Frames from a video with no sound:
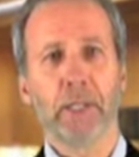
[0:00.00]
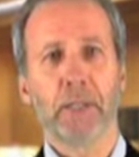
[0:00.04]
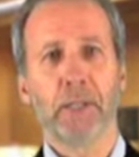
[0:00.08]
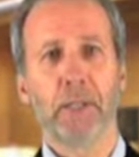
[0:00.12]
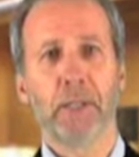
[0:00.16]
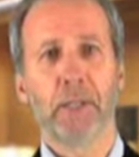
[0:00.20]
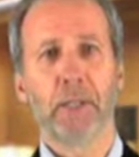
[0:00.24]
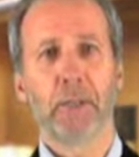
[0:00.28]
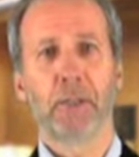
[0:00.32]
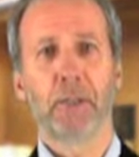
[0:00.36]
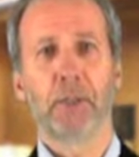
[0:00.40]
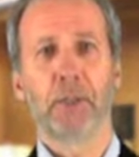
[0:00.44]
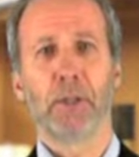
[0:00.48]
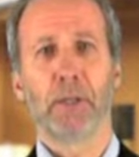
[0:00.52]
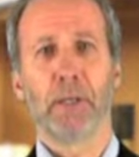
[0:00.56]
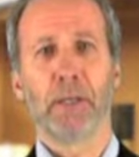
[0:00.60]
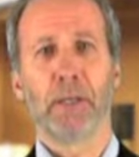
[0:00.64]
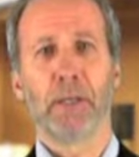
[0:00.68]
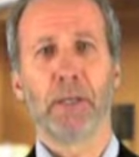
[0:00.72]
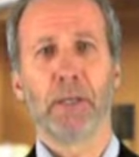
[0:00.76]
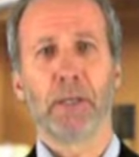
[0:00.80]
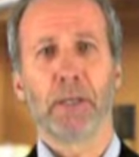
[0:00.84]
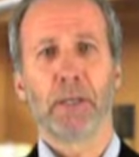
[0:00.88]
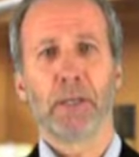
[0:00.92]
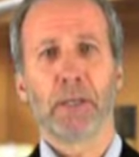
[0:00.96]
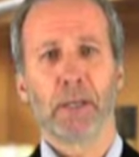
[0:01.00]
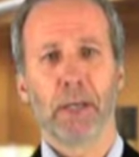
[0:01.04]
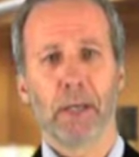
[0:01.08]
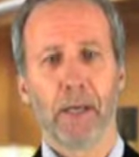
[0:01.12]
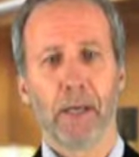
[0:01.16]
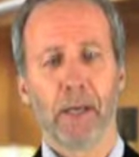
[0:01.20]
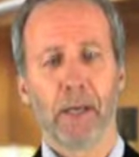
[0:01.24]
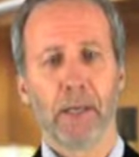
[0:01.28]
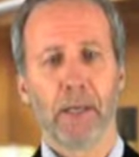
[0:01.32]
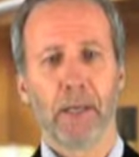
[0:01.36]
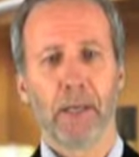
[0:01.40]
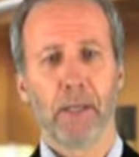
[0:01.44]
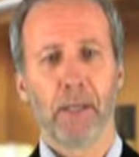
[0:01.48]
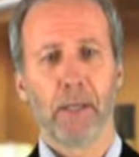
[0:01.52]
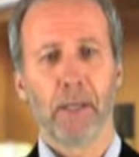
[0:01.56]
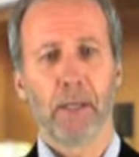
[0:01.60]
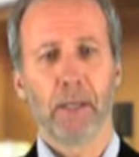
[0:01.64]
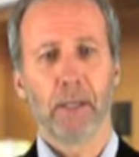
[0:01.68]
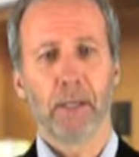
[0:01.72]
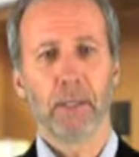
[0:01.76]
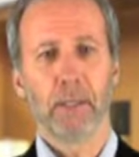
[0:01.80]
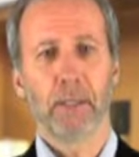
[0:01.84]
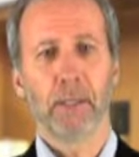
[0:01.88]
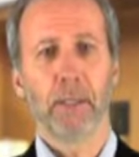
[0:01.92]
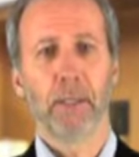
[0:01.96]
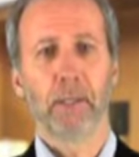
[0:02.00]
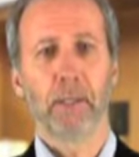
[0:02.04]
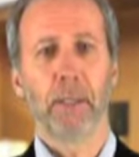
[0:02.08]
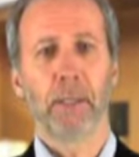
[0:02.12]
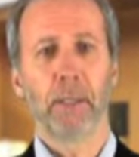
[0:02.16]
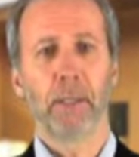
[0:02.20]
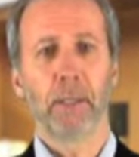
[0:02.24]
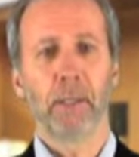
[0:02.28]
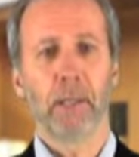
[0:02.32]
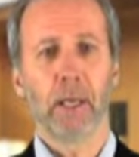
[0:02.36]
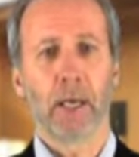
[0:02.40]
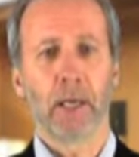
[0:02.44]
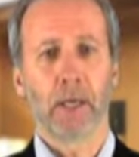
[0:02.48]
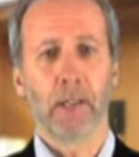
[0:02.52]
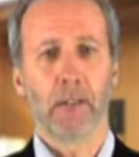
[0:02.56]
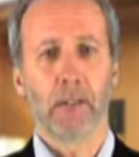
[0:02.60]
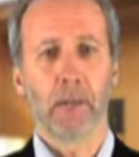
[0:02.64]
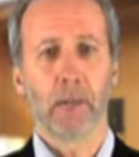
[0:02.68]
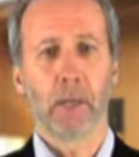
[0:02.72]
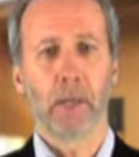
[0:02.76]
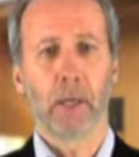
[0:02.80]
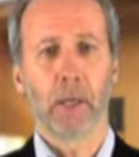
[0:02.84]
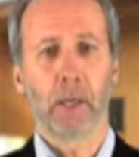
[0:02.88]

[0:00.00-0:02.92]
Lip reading: is the thing that